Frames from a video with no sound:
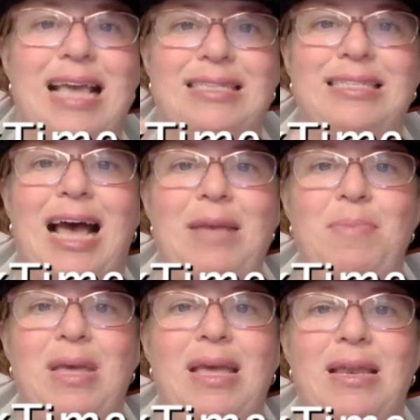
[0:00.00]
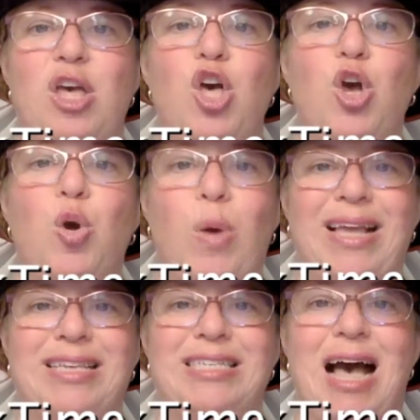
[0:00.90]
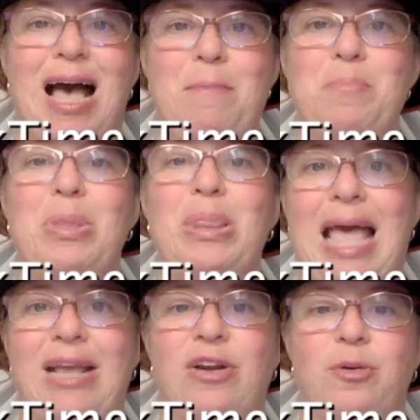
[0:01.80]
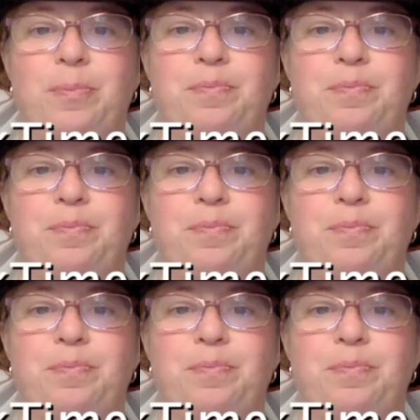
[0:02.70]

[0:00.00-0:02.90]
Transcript: and type in QuickTime Player,